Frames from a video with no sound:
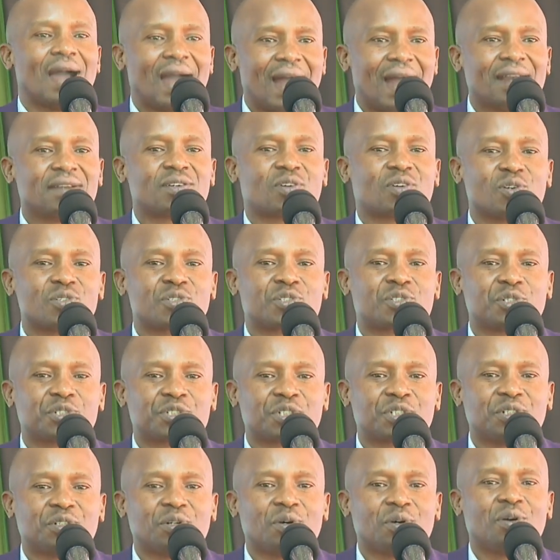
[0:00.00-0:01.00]

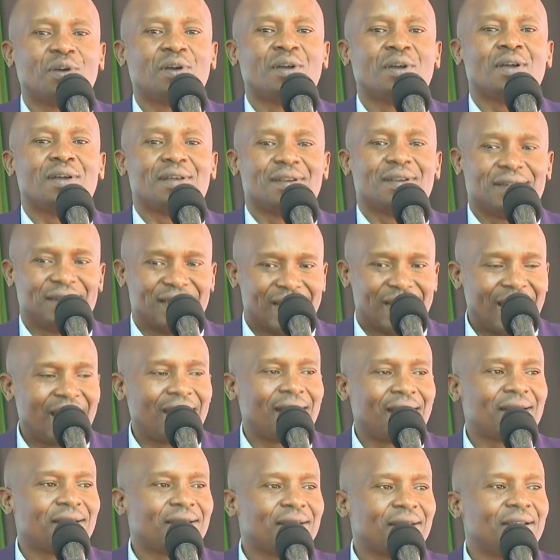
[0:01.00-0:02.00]
unconstitutional,
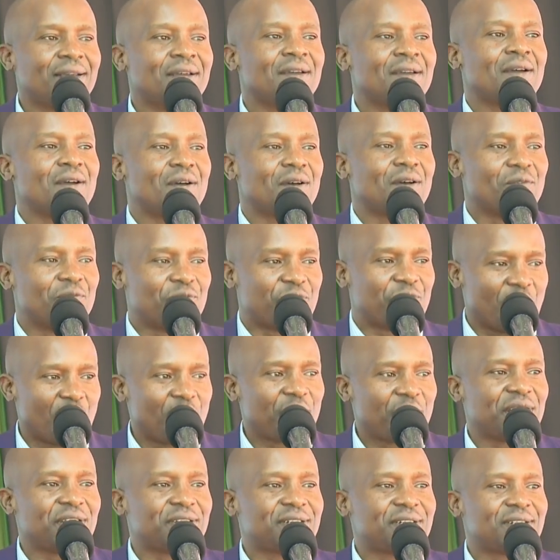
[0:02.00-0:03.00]
null,
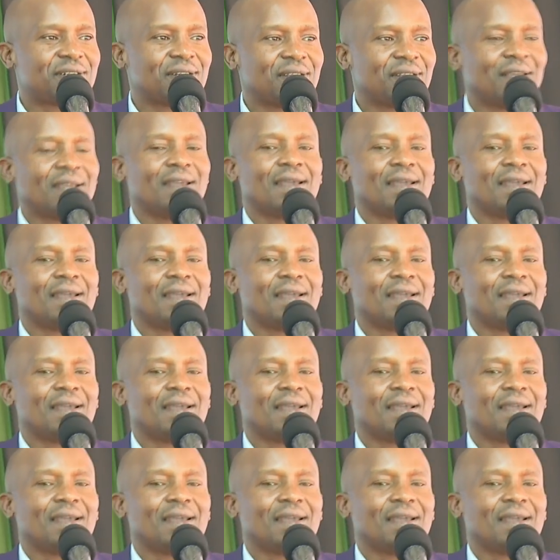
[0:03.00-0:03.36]
void,